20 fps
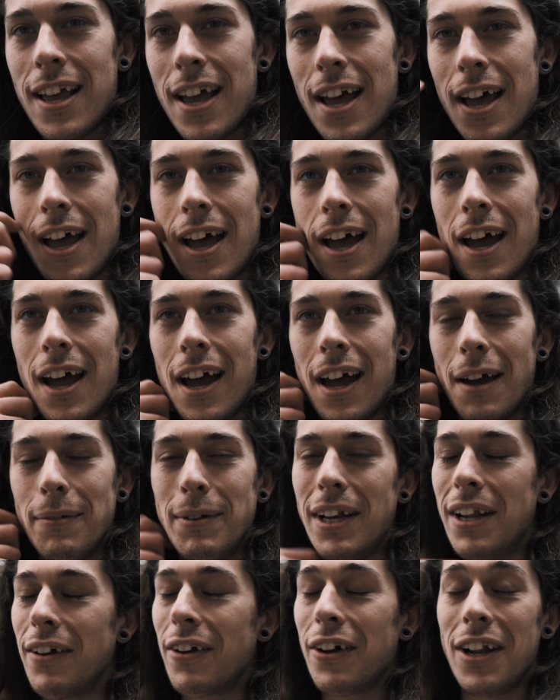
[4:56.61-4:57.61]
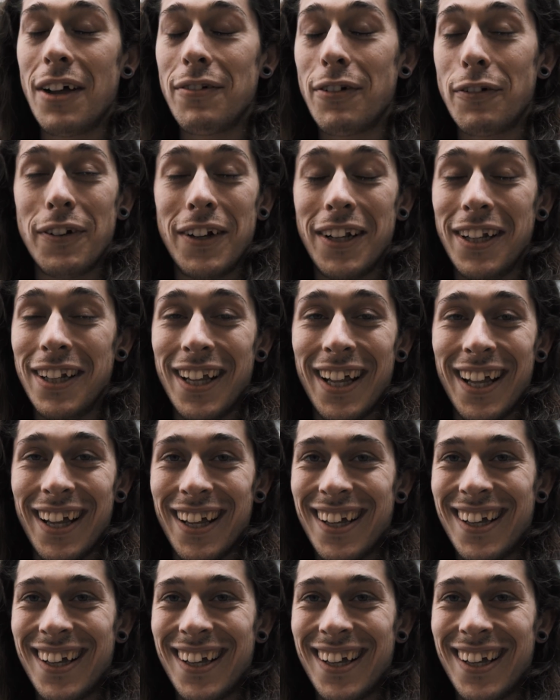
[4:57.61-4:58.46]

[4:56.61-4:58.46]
I mean, they've got everything in there.